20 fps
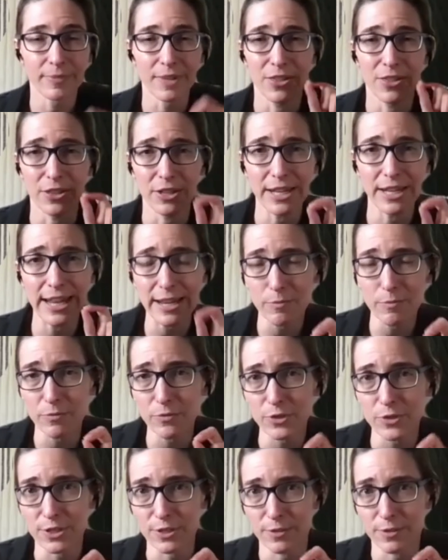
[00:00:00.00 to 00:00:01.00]
The
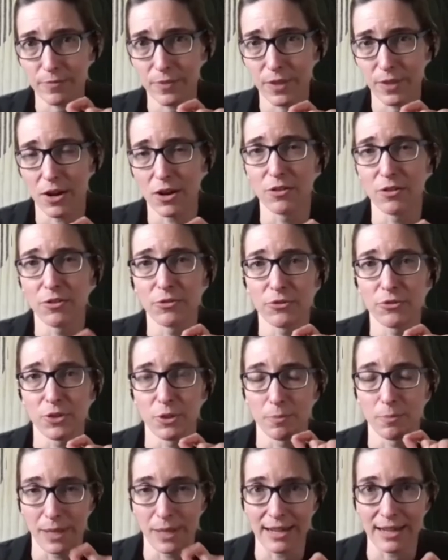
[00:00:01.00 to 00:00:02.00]
nymphs of the
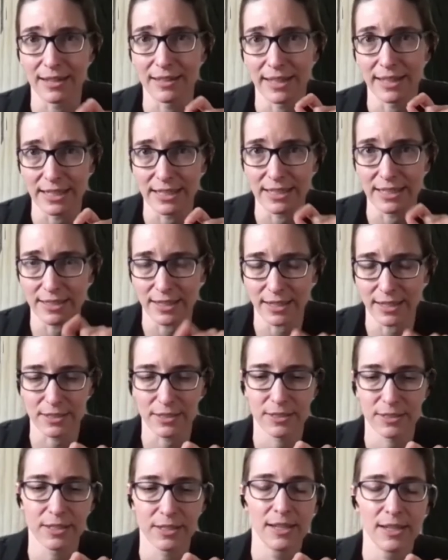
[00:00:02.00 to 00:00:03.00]
black-legged
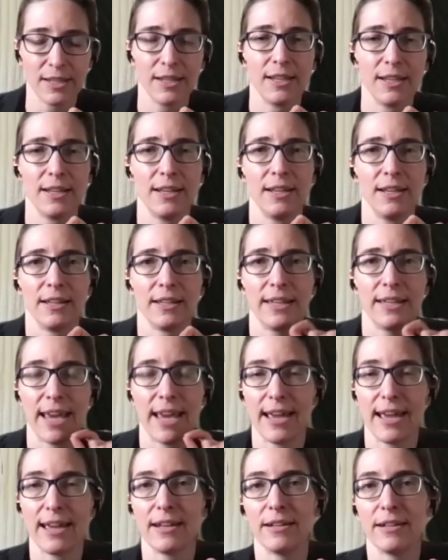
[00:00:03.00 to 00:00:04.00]
ticks
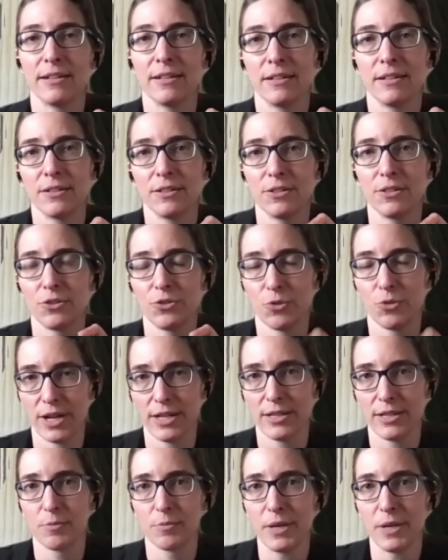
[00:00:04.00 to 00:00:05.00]
can
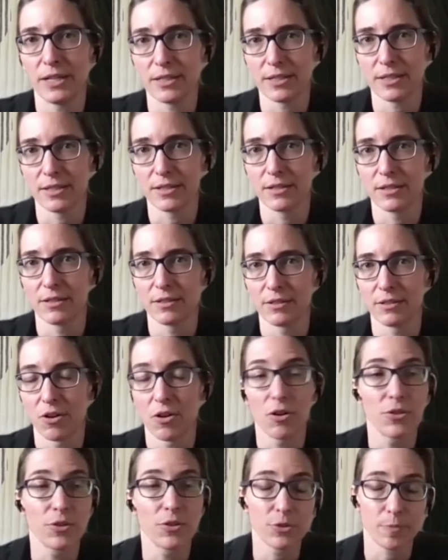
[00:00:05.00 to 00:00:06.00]
transmit
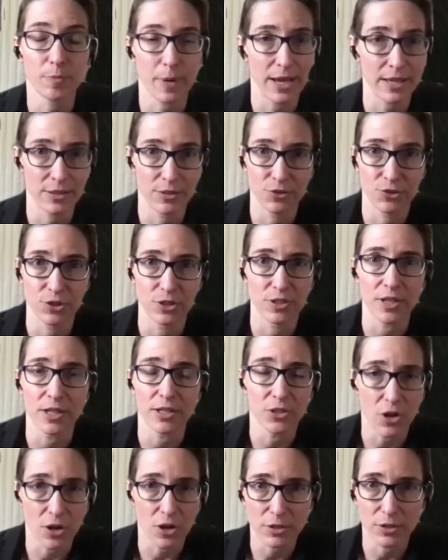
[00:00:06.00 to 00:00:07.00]
all those pathogens I
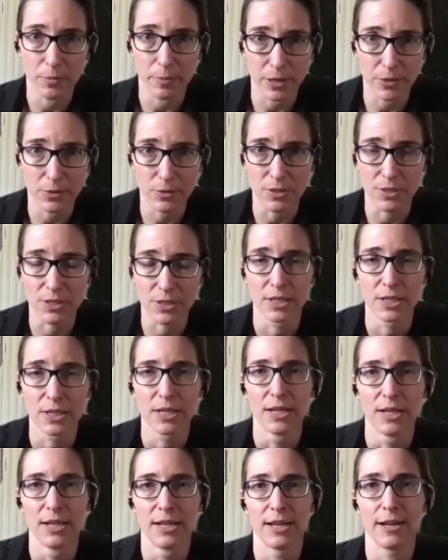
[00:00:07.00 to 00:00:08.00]
talked about,
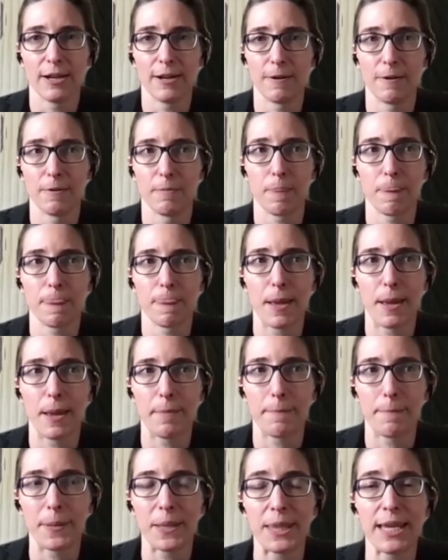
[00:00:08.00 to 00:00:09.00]
um,
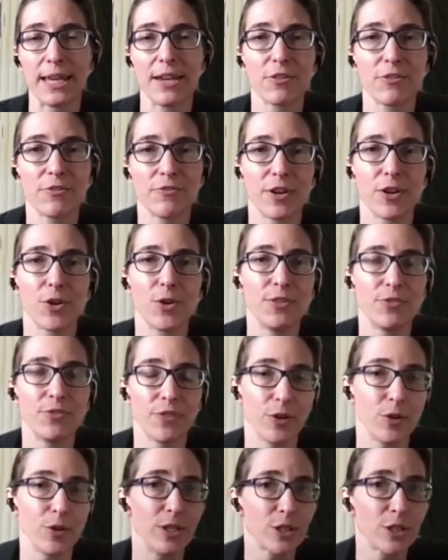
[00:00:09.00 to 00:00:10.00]
but they are very,
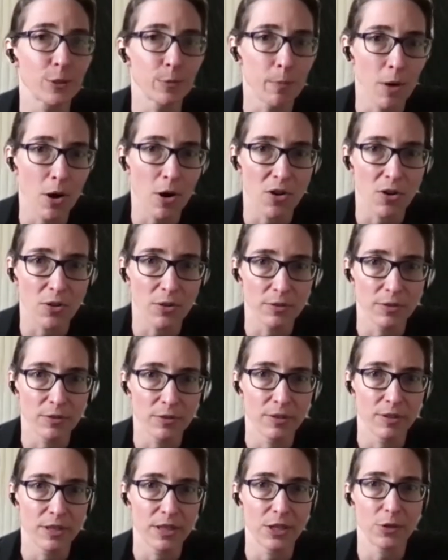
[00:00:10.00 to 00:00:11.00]
very small
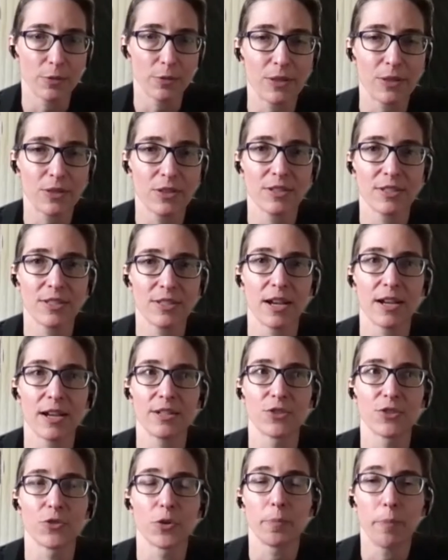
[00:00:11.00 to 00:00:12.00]
they're the
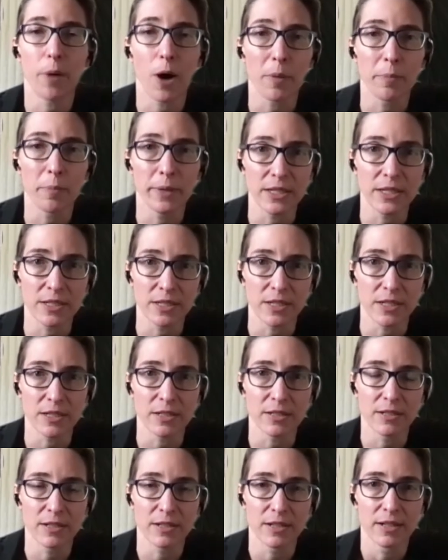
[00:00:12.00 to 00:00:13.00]
size of a poppy
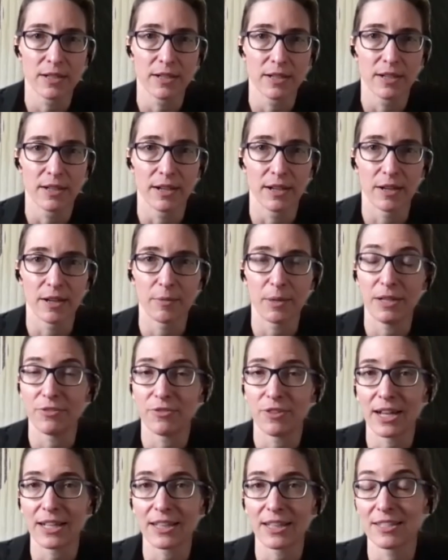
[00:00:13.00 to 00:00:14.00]
seed. Mm. Um, in
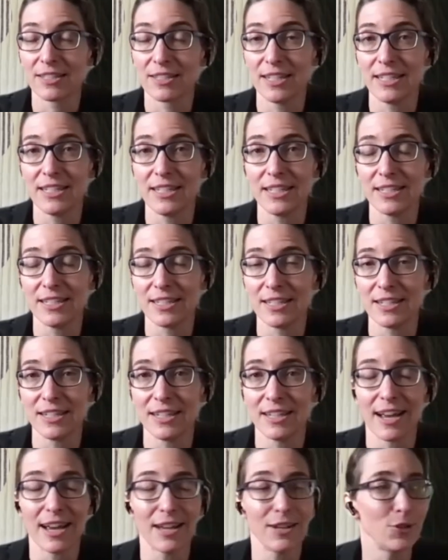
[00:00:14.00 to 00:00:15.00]
fact, the
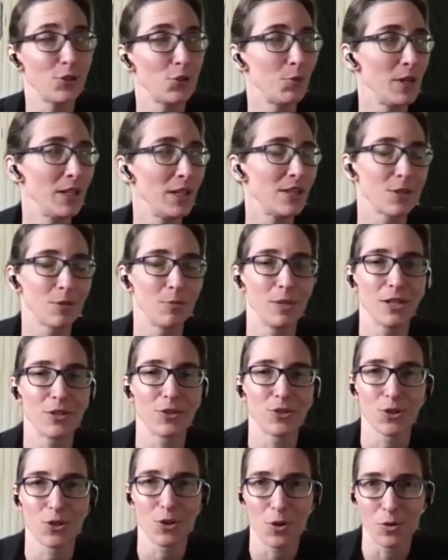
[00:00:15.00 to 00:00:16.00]
CDC had a tweet some
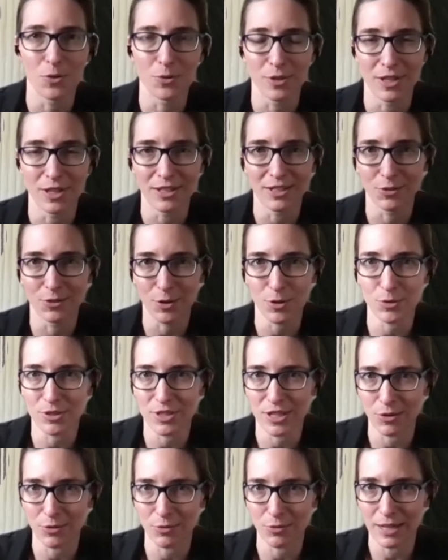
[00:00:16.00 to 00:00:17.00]
years ago that grossed
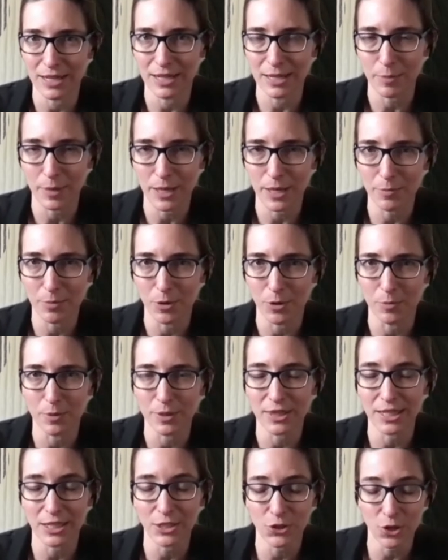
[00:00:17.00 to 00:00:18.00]
out many people, but
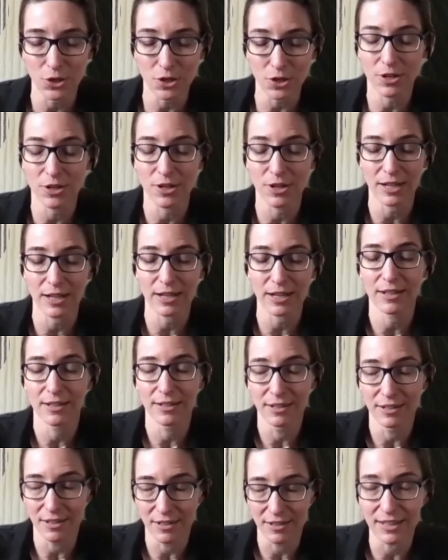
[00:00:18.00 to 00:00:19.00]
they took
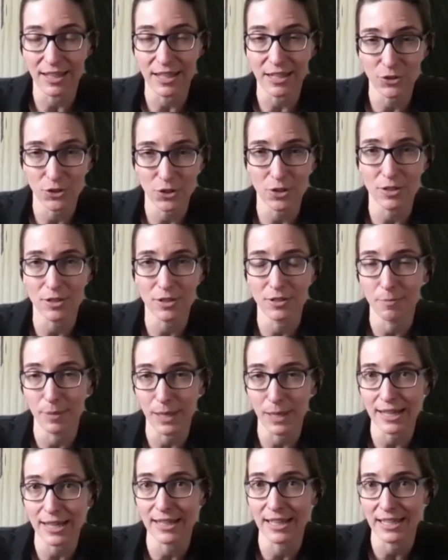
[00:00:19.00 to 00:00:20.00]
they took
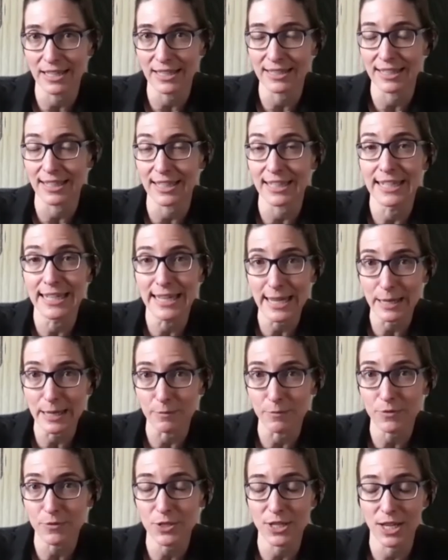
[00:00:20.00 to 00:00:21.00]
black-legged tick
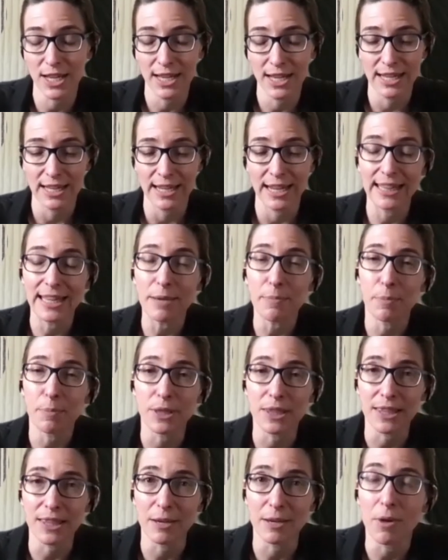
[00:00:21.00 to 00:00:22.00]
nymphs and they
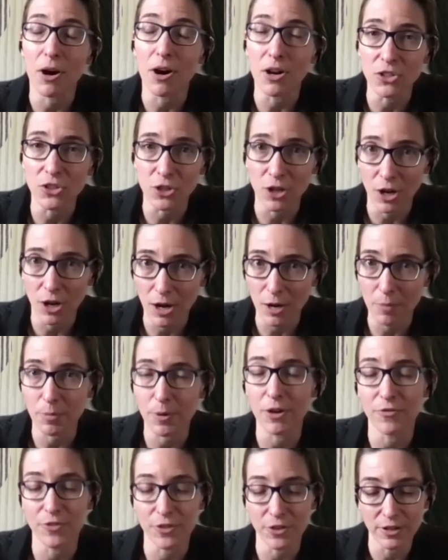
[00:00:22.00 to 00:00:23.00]
put them on top
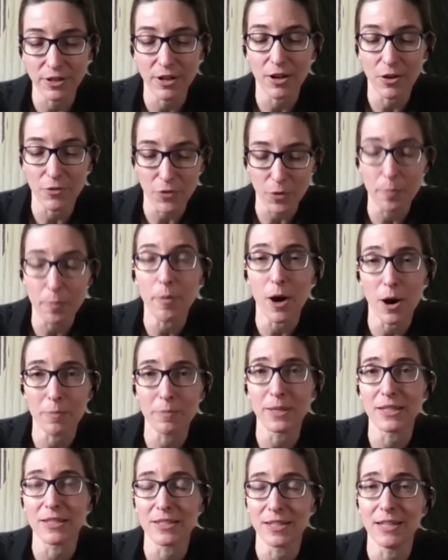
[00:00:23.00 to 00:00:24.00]
of a of a
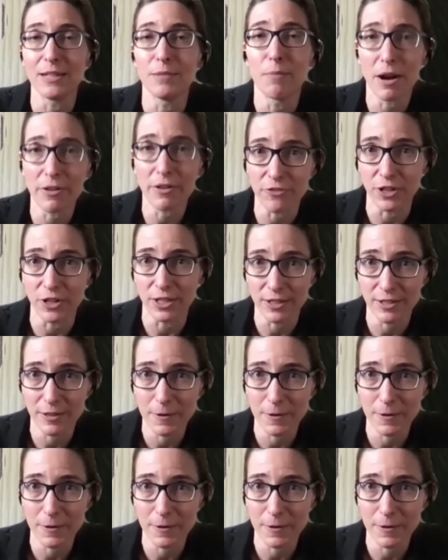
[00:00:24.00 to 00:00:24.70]
poppy seed ah. muffin.